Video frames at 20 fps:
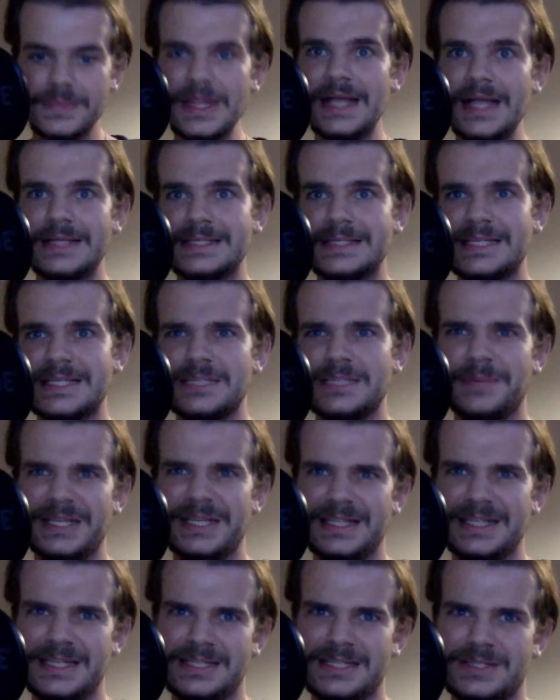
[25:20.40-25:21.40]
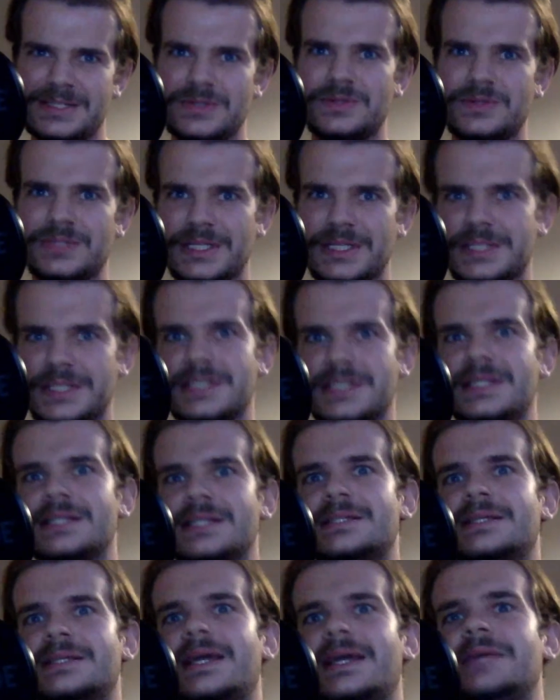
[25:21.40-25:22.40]
anticipate this, audition
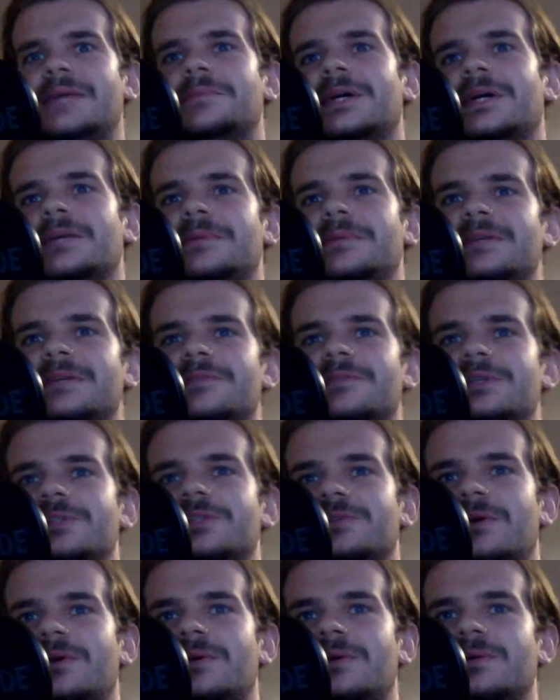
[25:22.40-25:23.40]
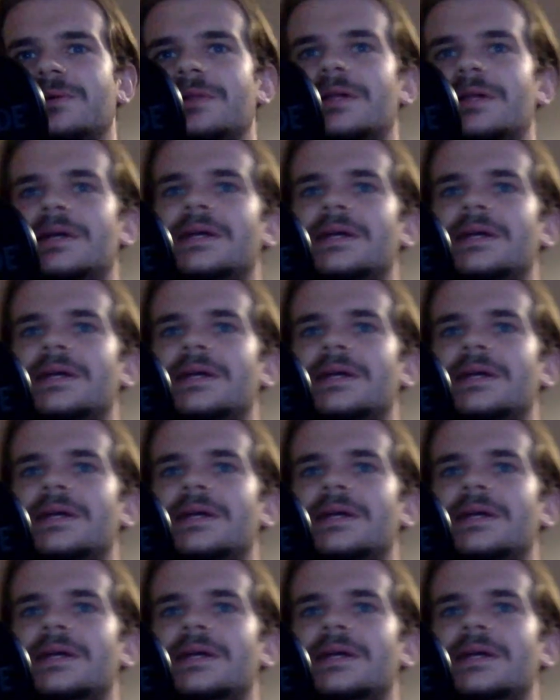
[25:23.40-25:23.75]
this, gain back a bit of control.